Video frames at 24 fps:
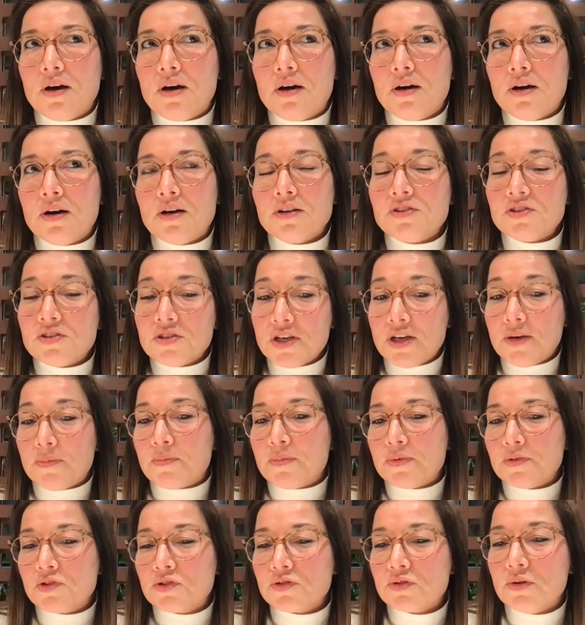a, a tip
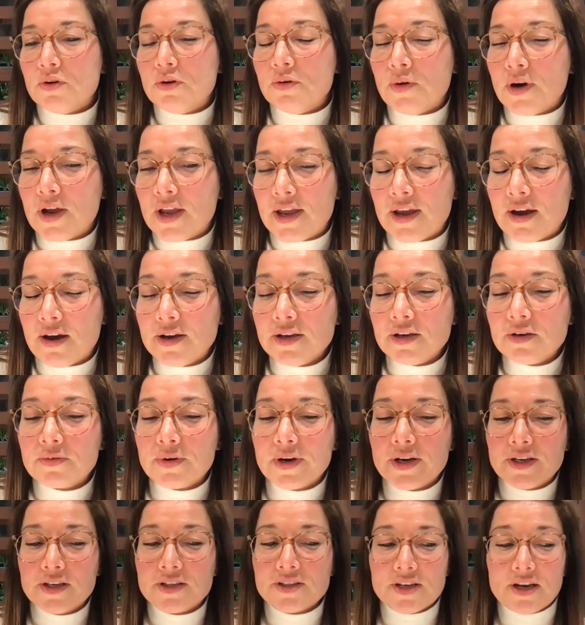to all A I
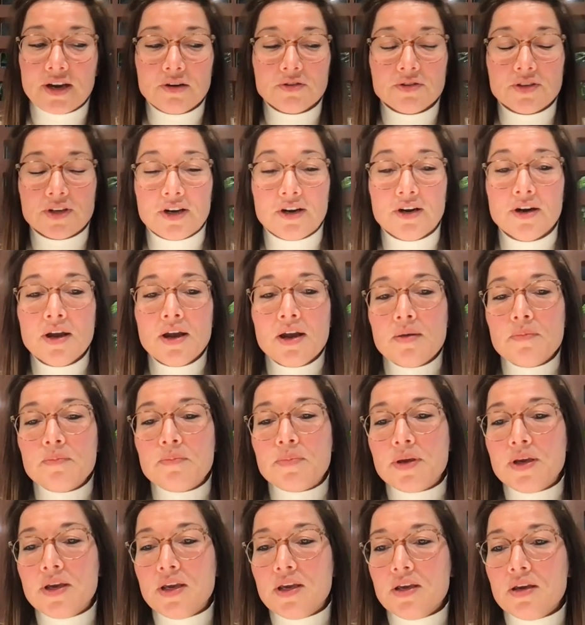creators out there.
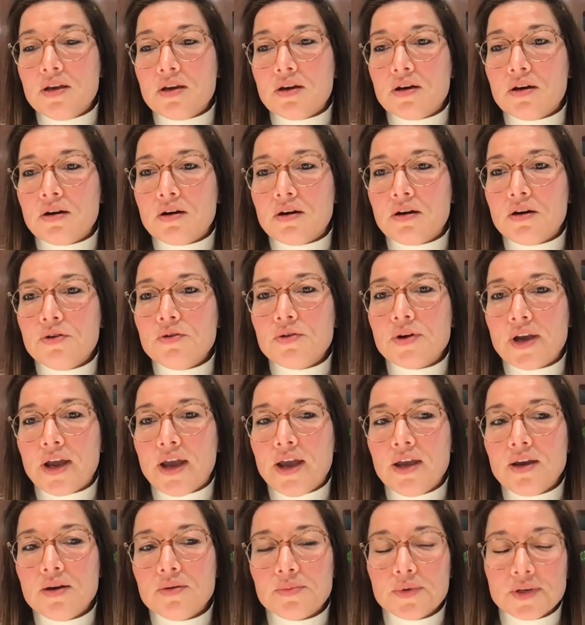Be
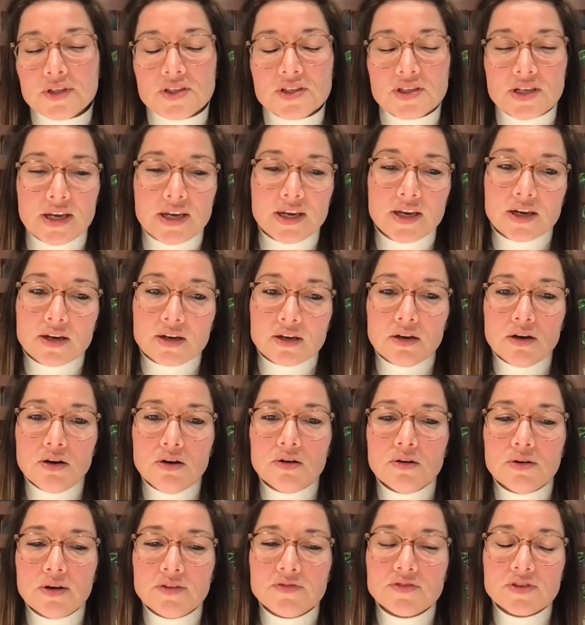okay with saying
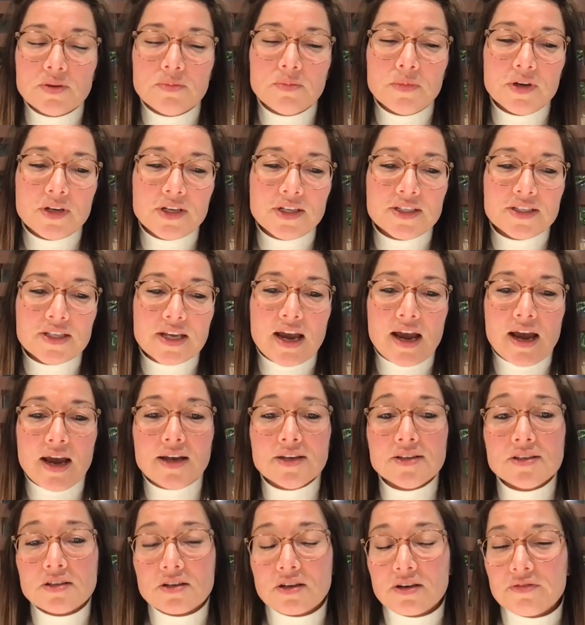no. If somebody's
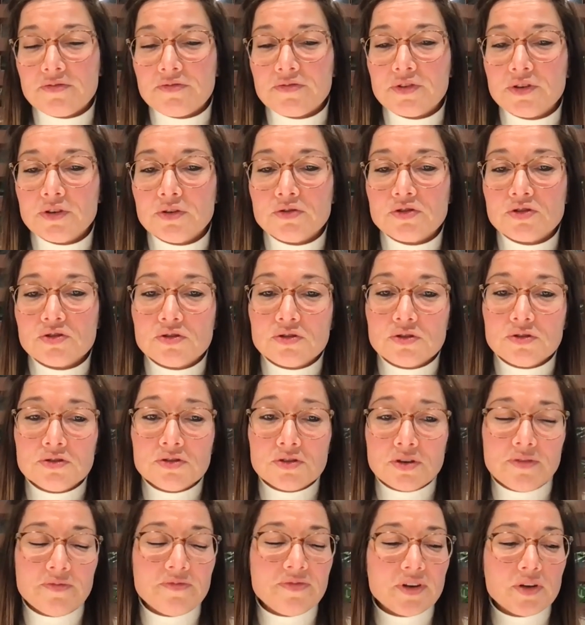asking for you to do
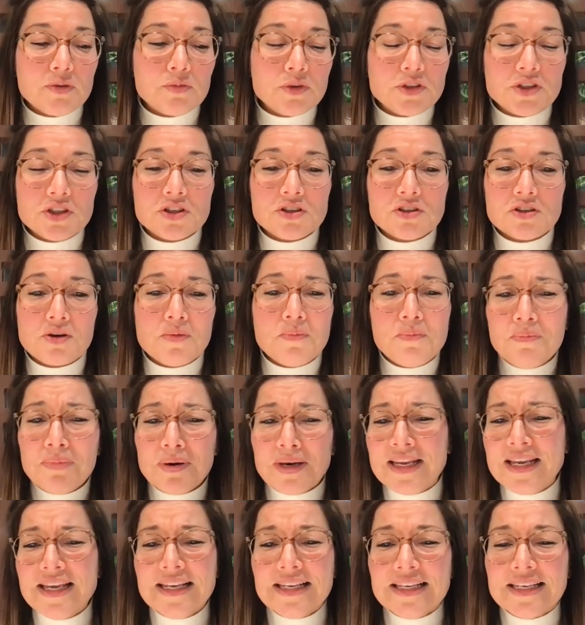something which is
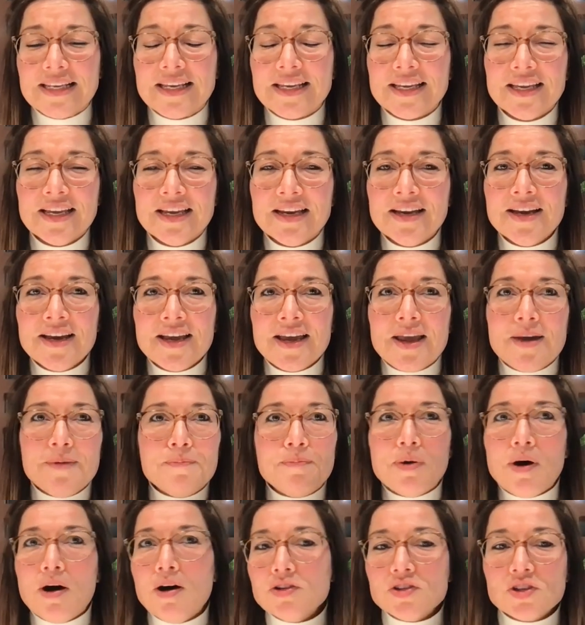completely
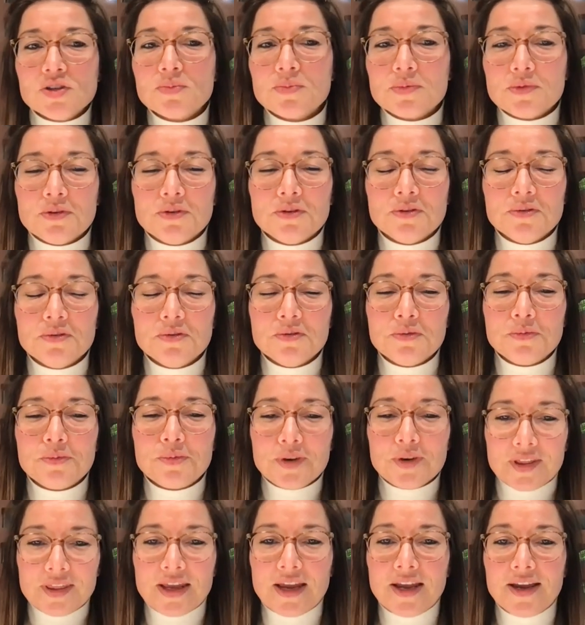impossible
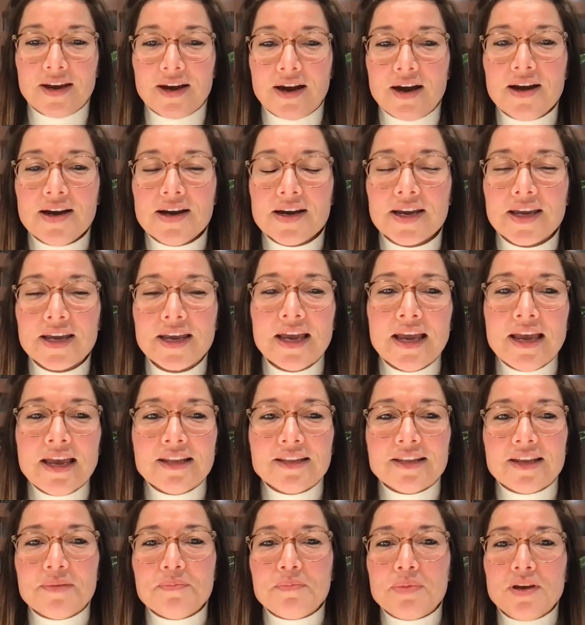with A I,
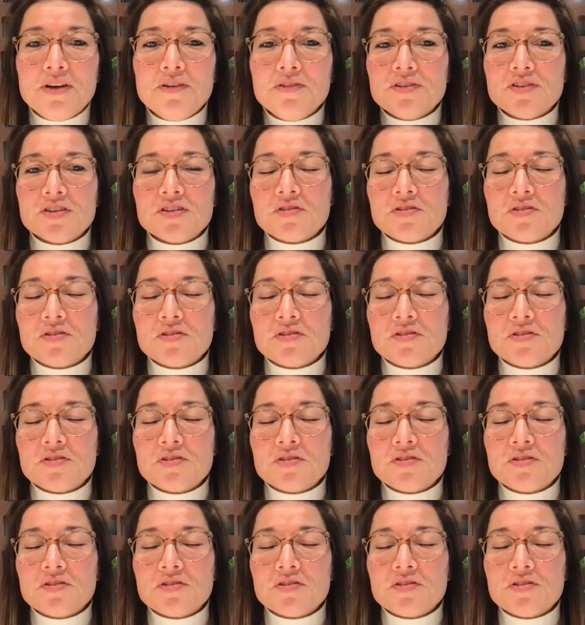then be